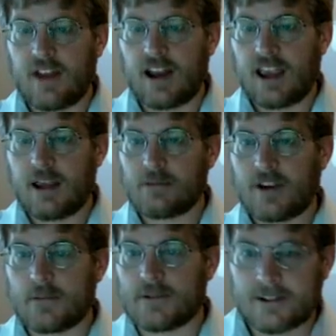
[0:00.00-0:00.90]
so that cam
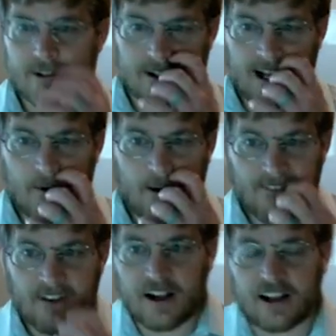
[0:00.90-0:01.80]
comes in. So now
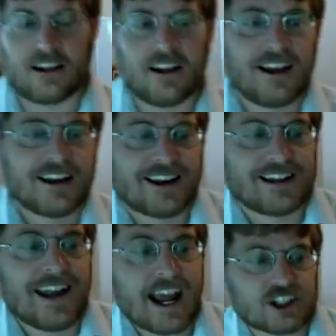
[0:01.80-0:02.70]
I've got a
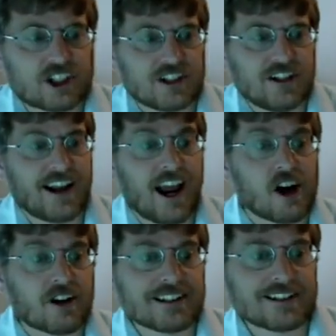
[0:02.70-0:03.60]
connection, an
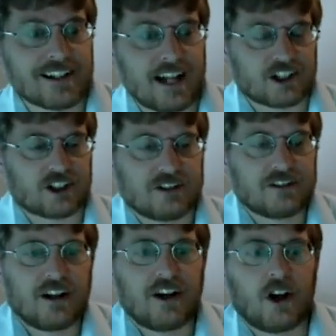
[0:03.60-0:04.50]
Aries
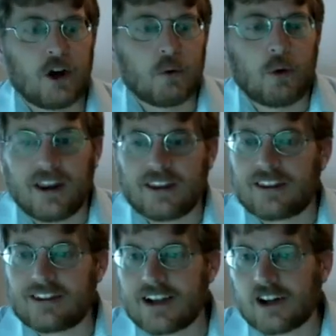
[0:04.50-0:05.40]
connection with
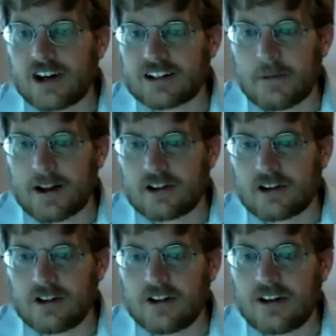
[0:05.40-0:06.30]
Suncrest
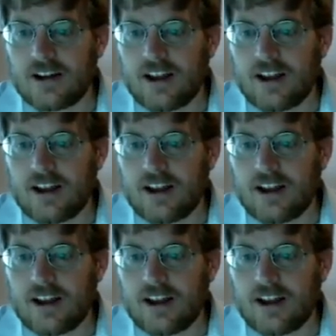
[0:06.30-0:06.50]
Medical.